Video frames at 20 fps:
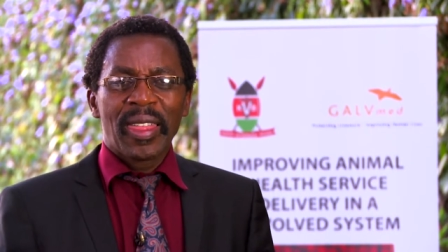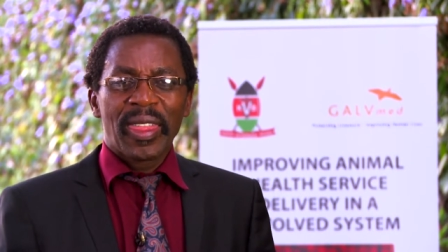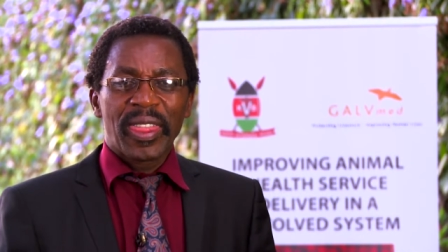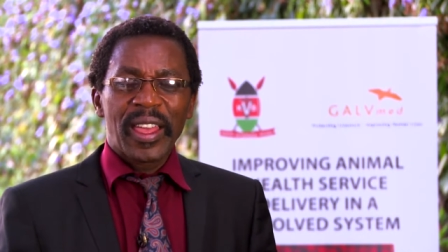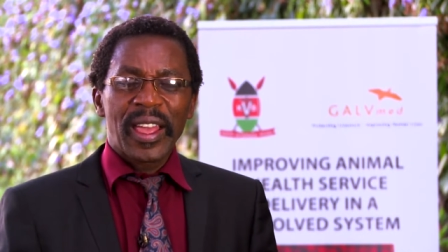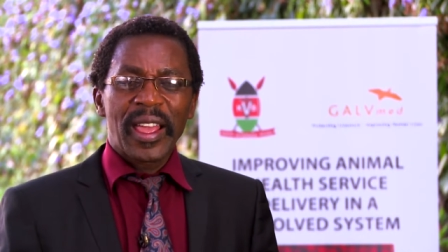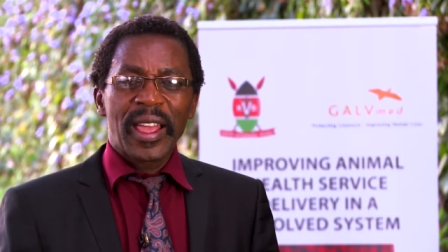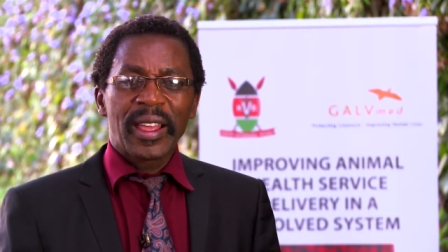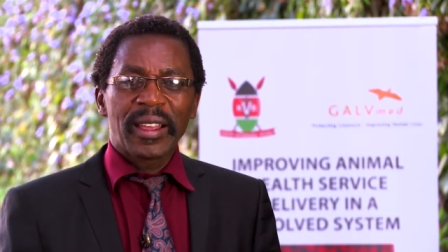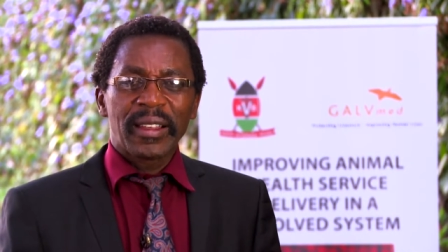
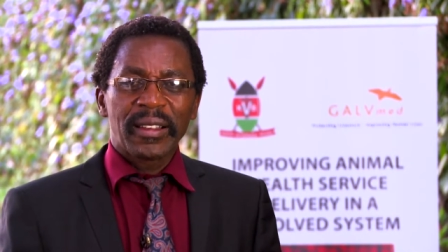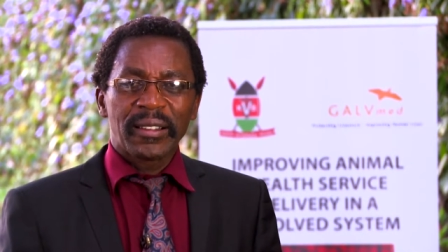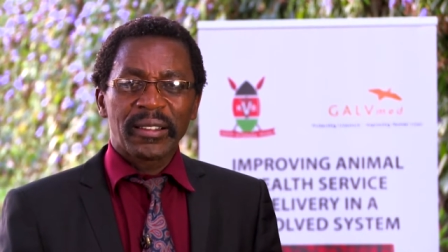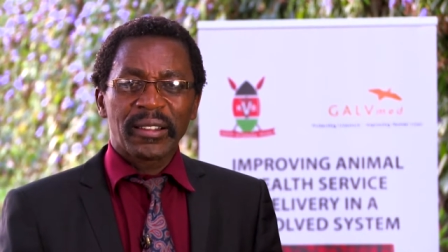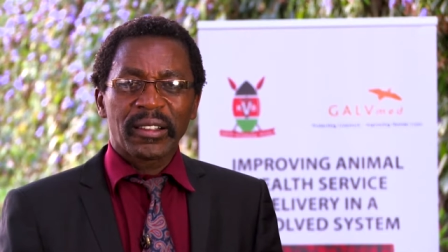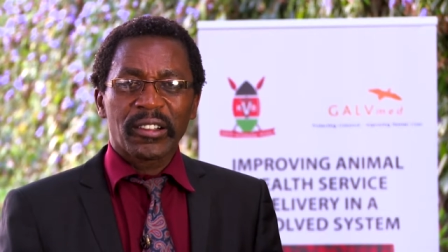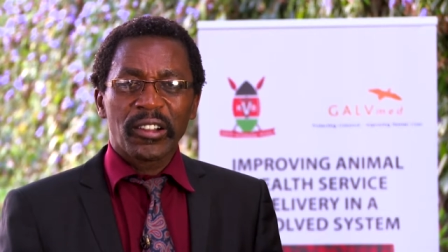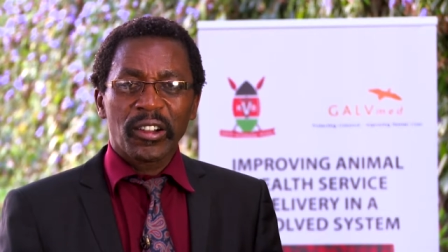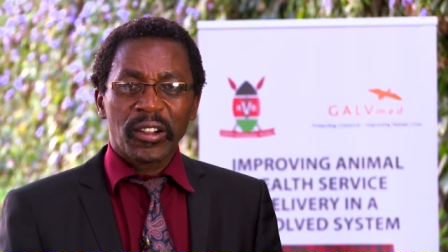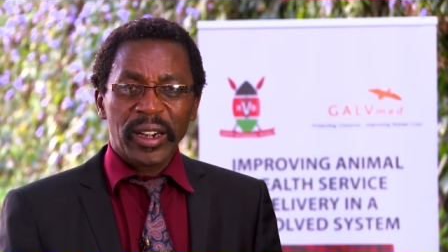the
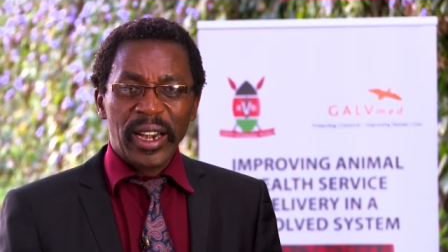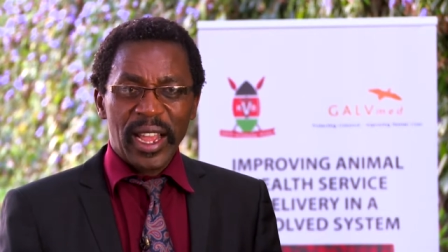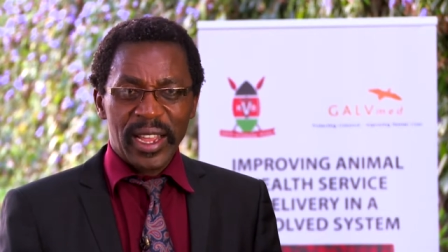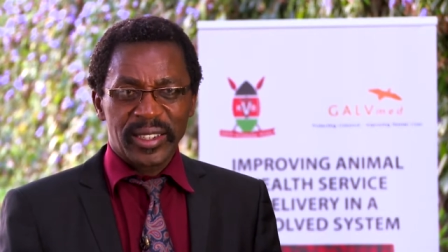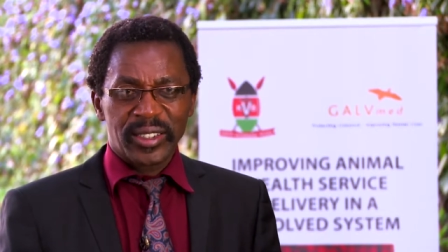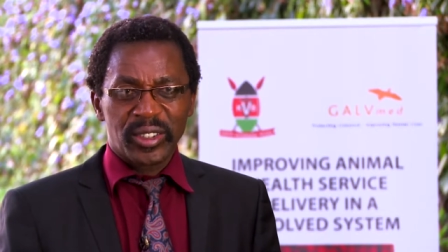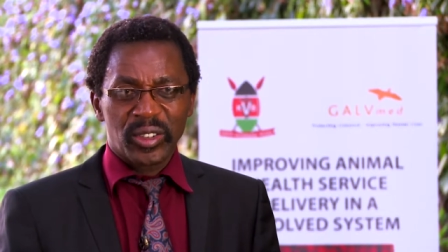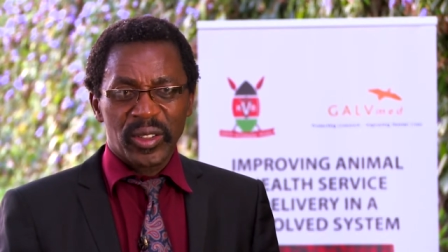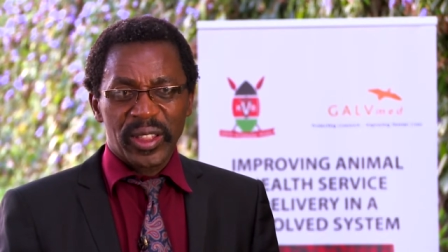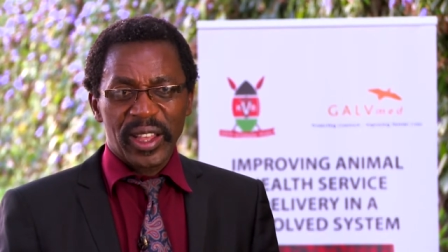
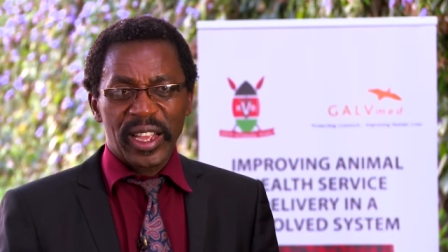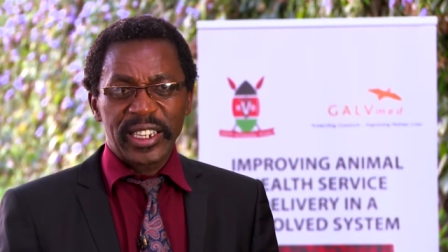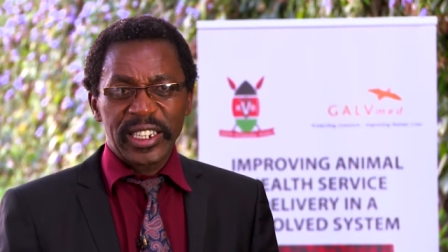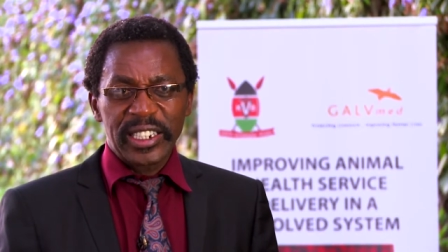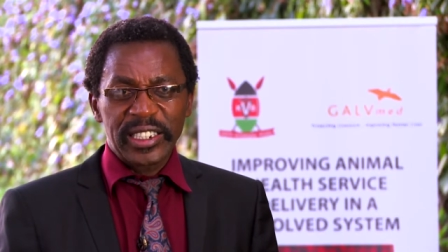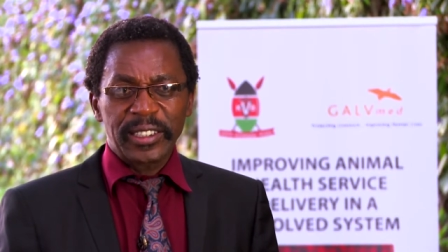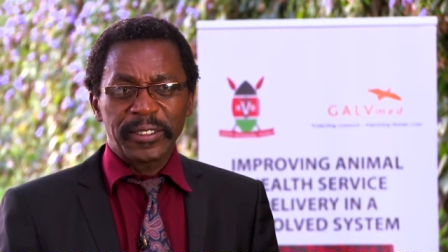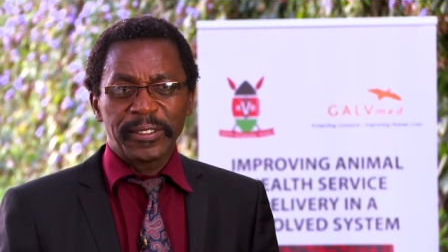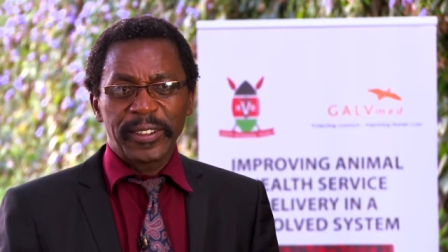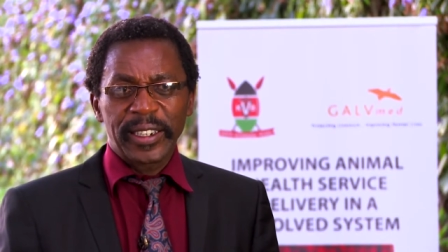recognized or the
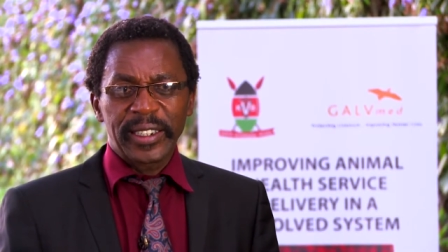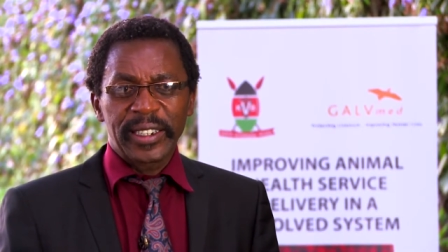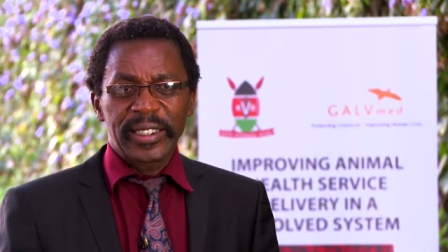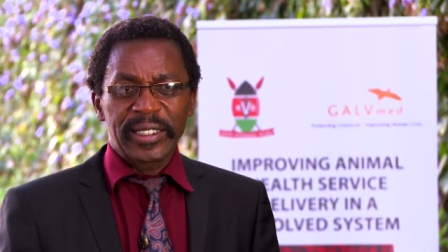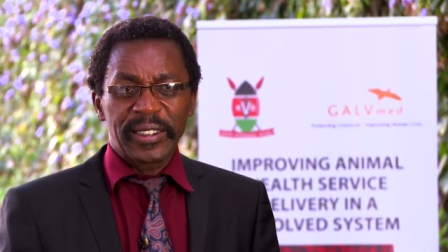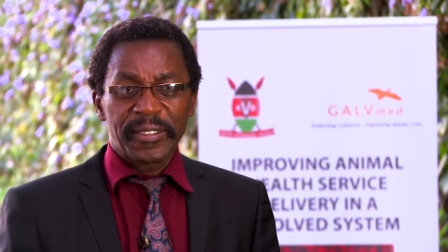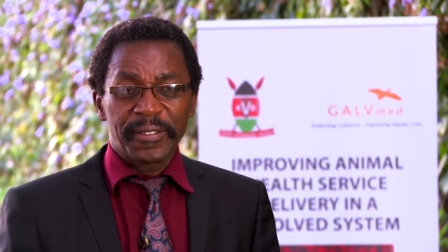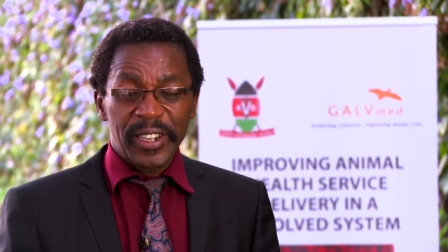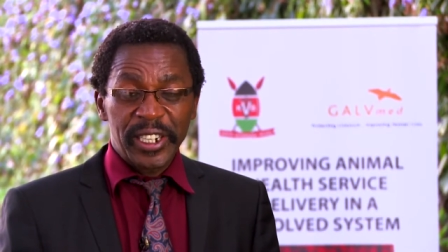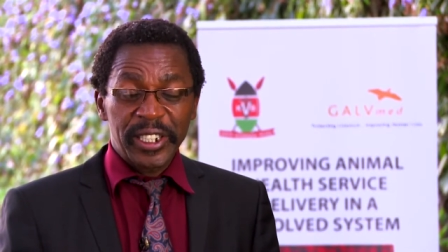identified
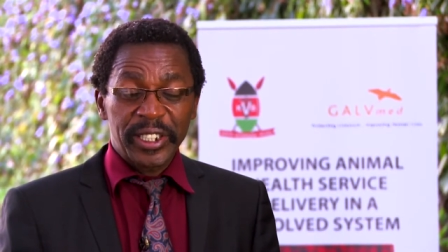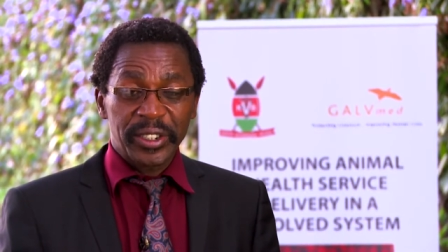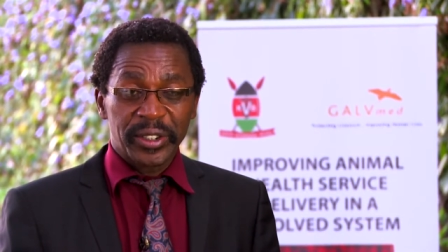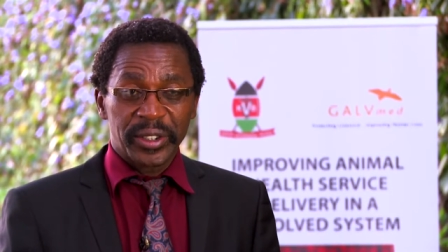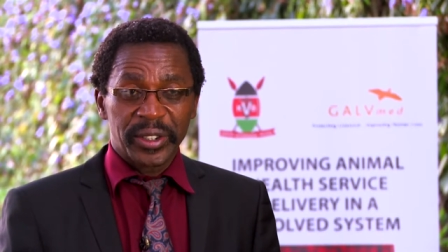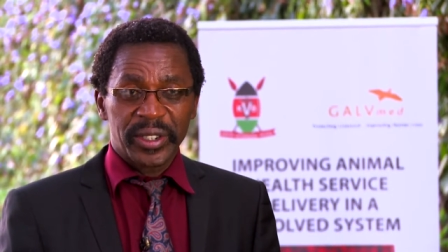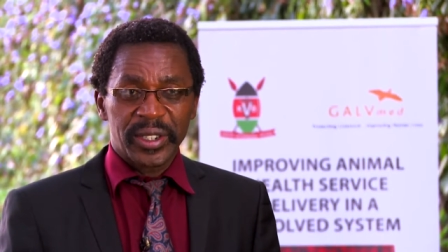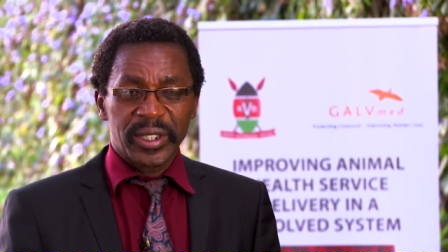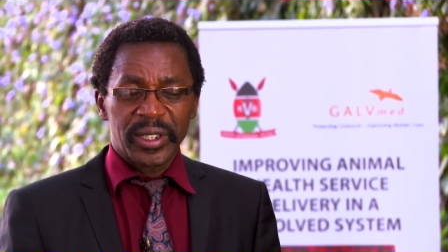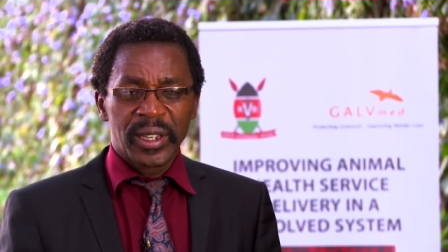
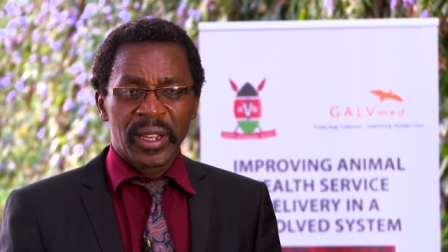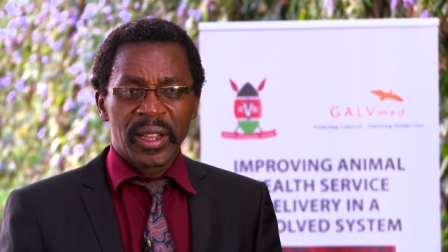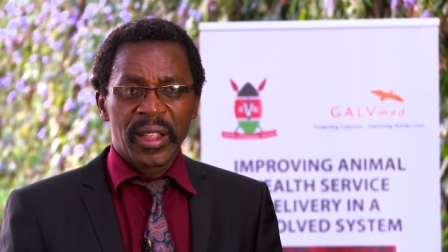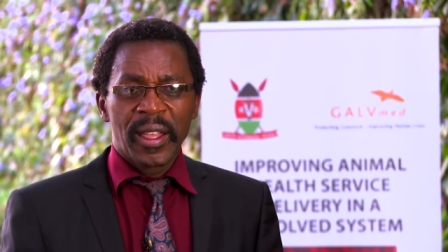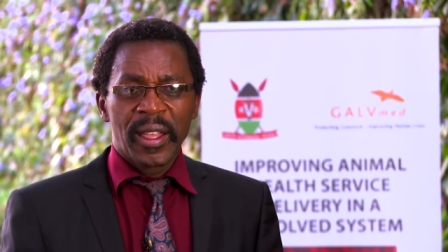interventions